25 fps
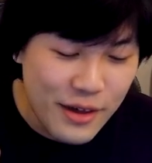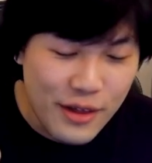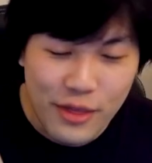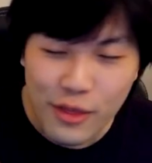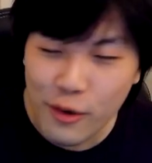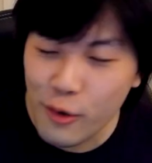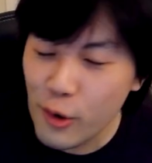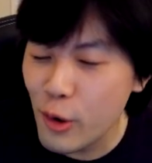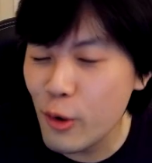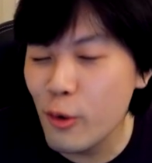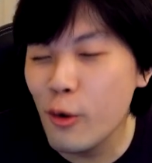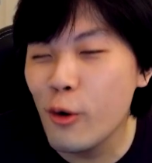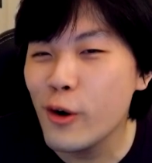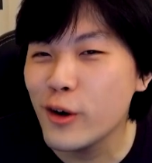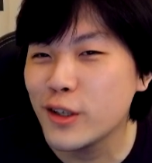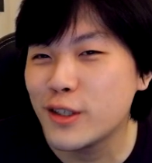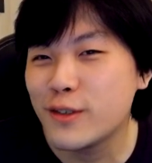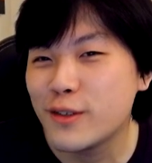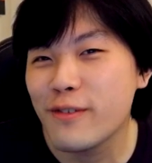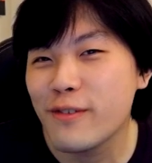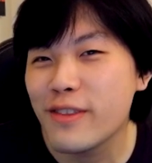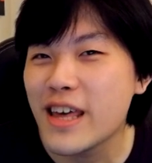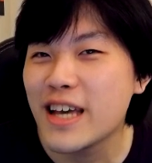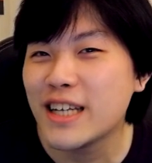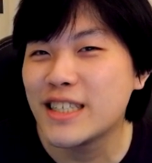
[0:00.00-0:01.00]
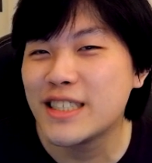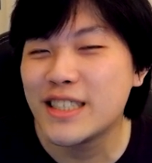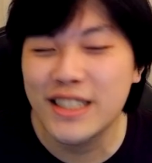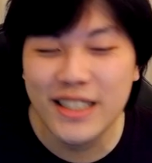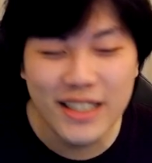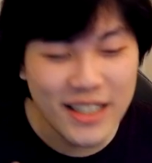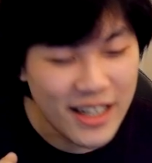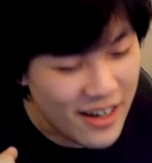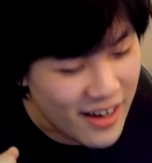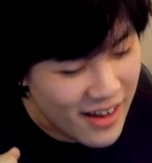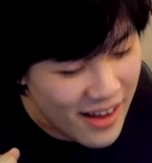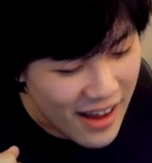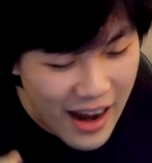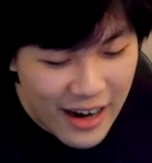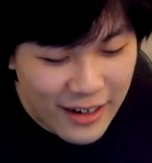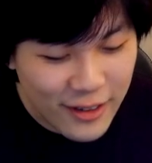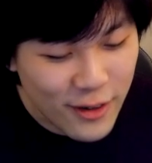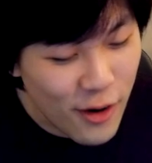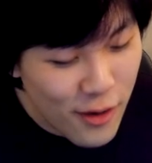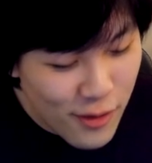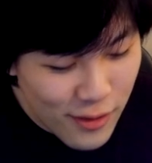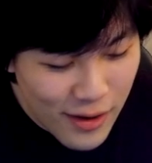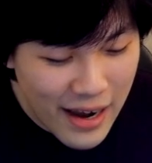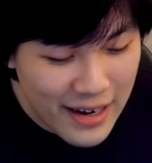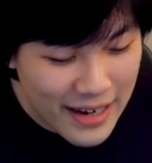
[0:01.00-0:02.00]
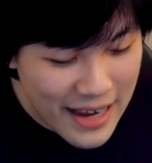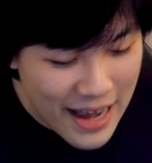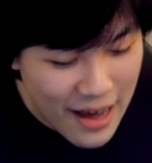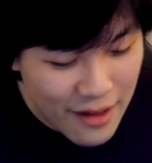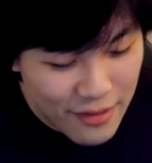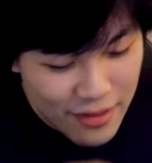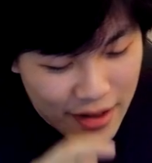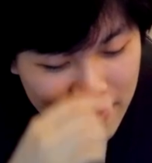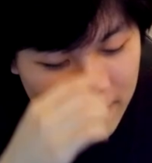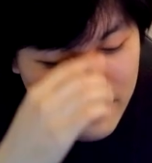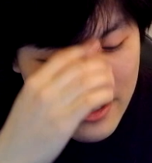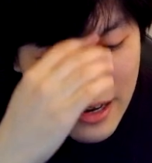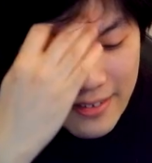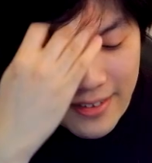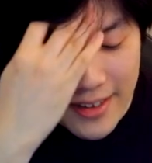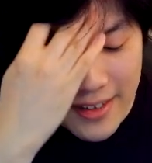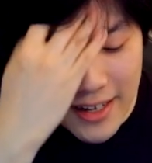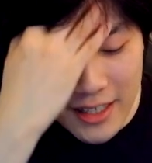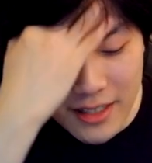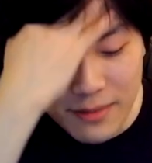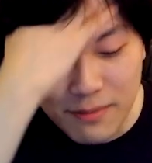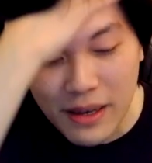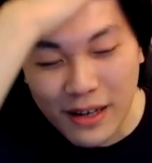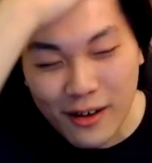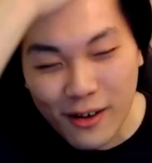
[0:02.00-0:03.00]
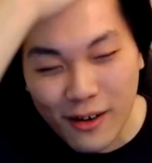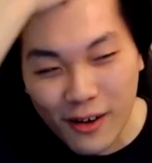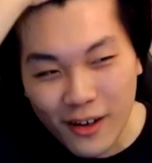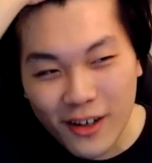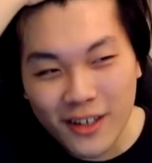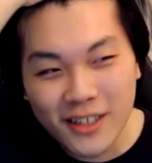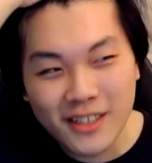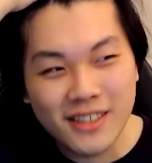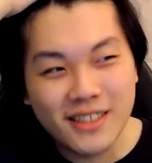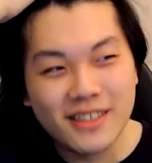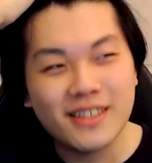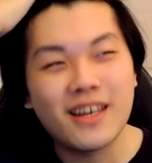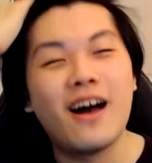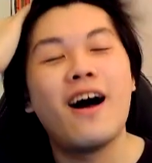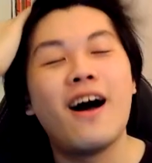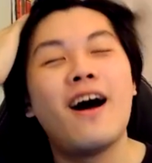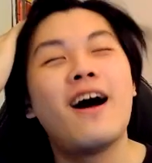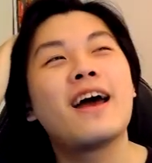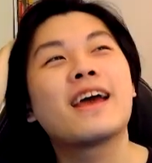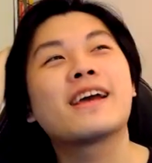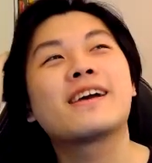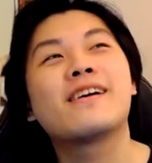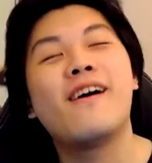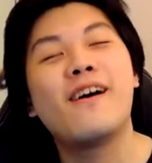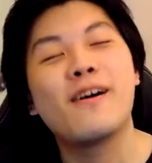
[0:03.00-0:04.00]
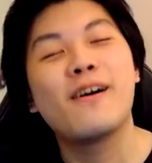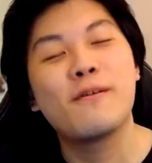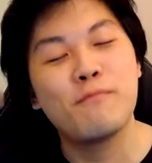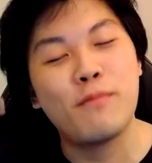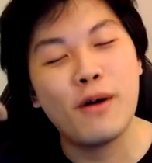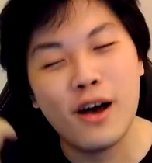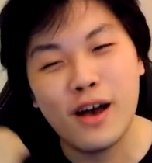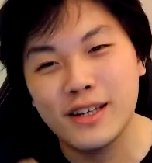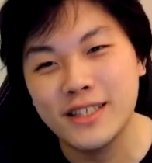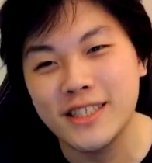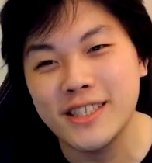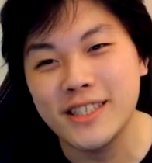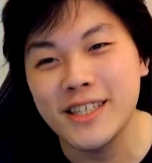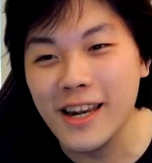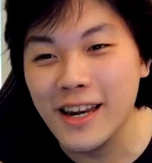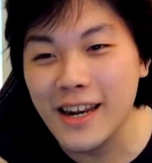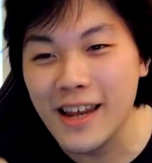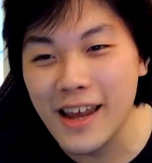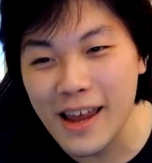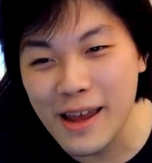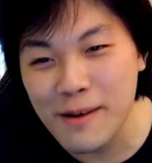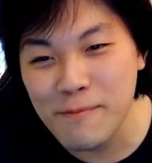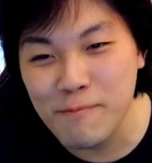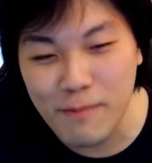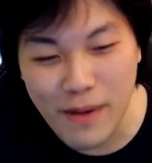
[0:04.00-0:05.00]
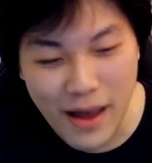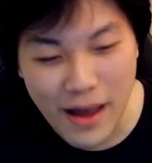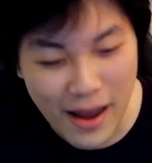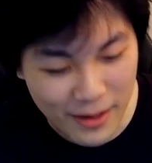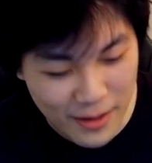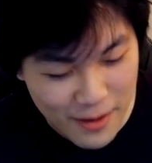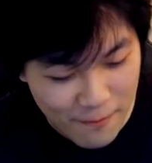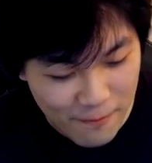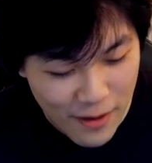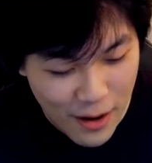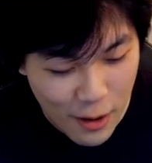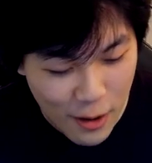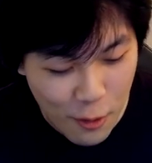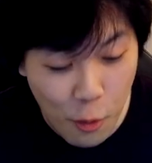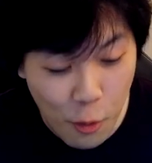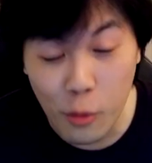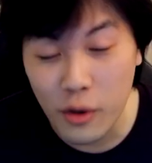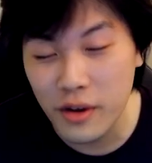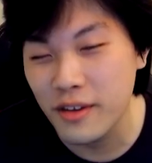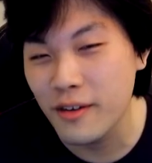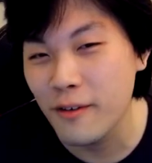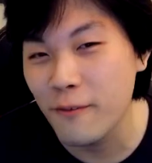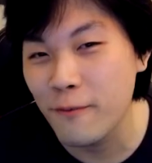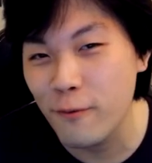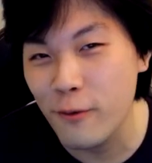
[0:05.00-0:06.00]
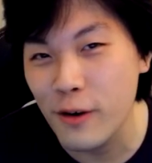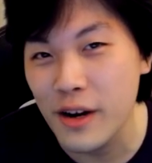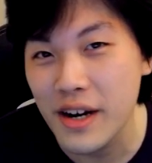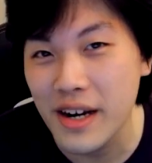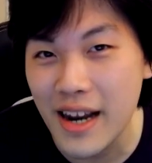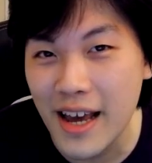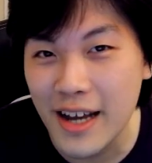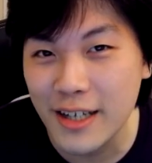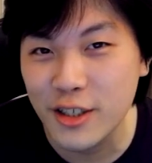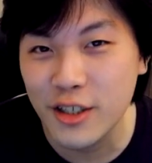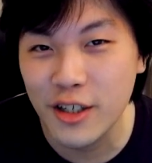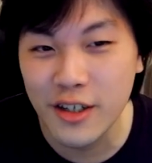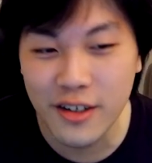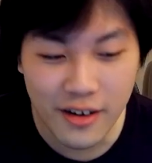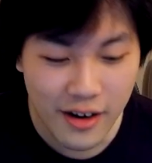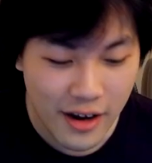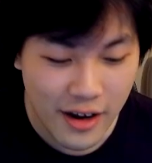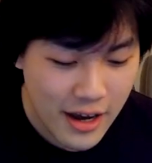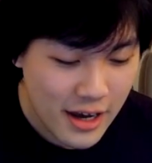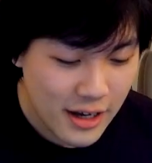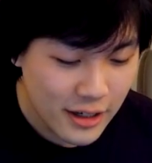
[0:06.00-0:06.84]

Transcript: The rewards for this, I don't like how they've done this, because I can't personally impact if I will win the free legend.